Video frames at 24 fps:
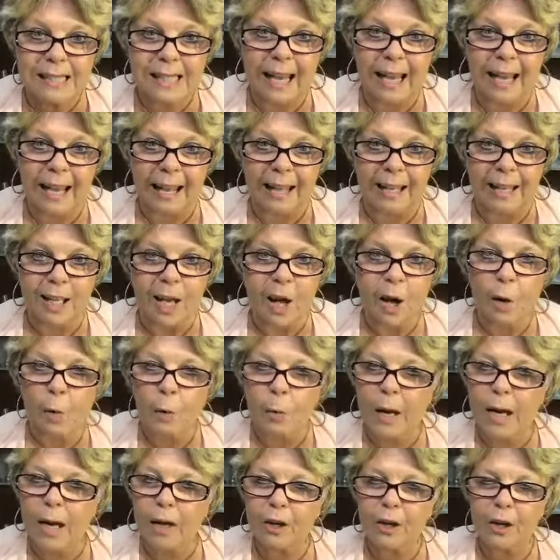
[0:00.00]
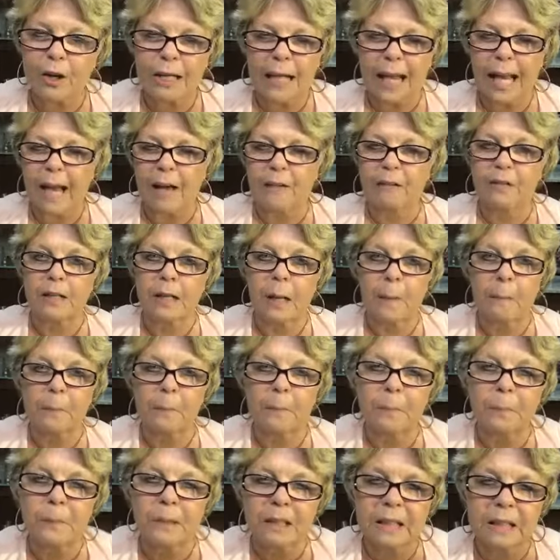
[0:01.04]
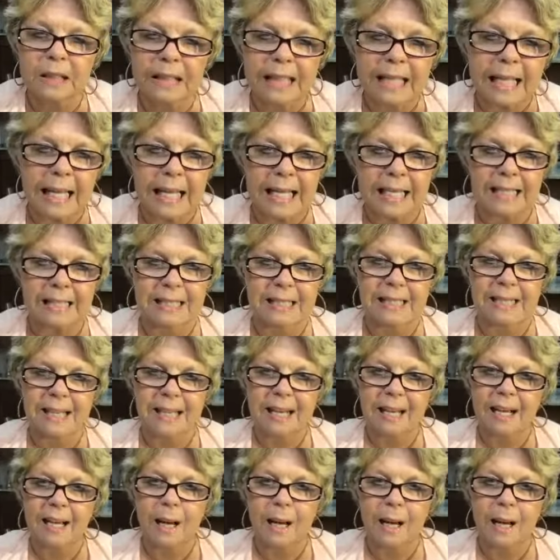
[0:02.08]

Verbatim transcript: day, we are going to have complete,